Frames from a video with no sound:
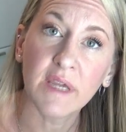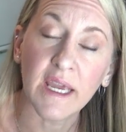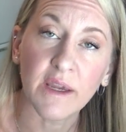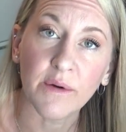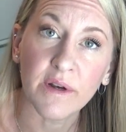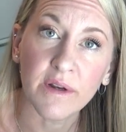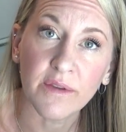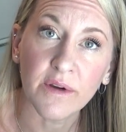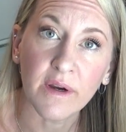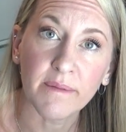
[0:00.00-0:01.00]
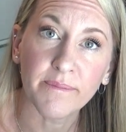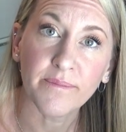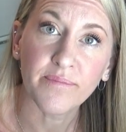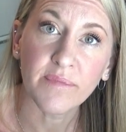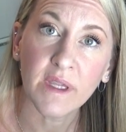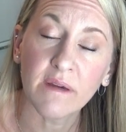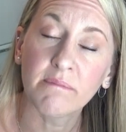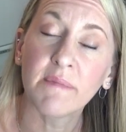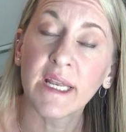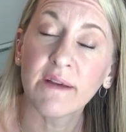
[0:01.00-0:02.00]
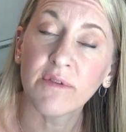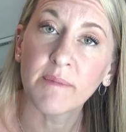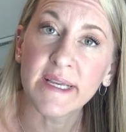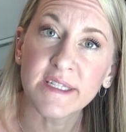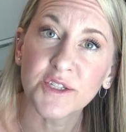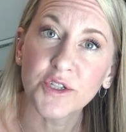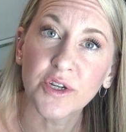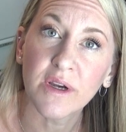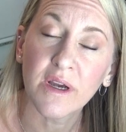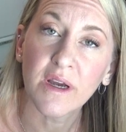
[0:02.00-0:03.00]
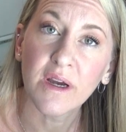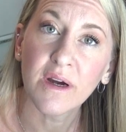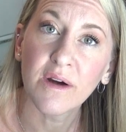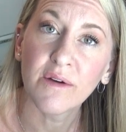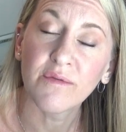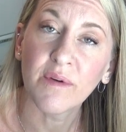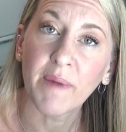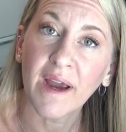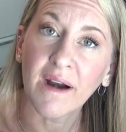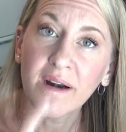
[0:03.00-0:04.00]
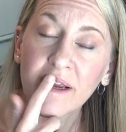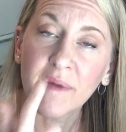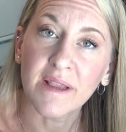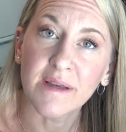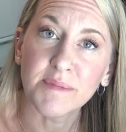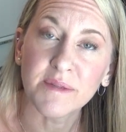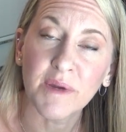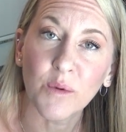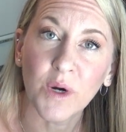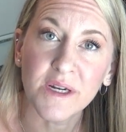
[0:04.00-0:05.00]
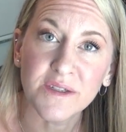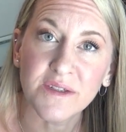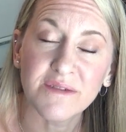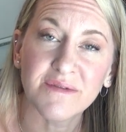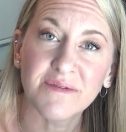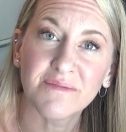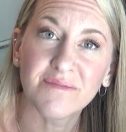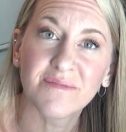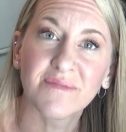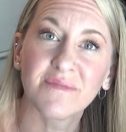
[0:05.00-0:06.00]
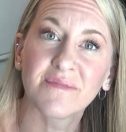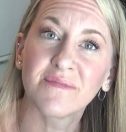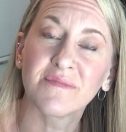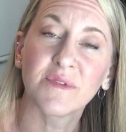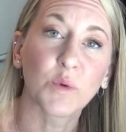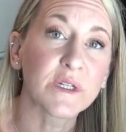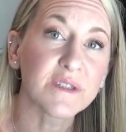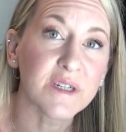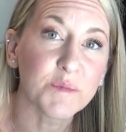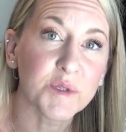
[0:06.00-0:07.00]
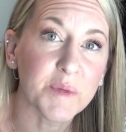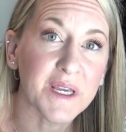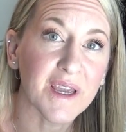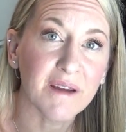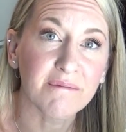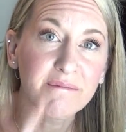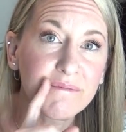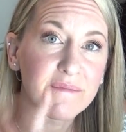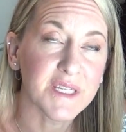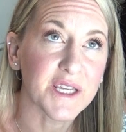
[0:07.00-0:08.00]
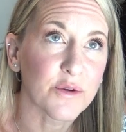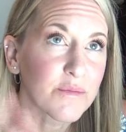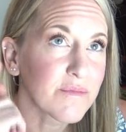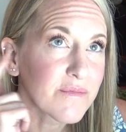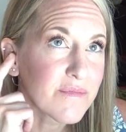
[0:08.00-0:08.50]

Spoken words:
get you out another meaningful message from my heart and my lips and my words. The words that I'm speaking to you.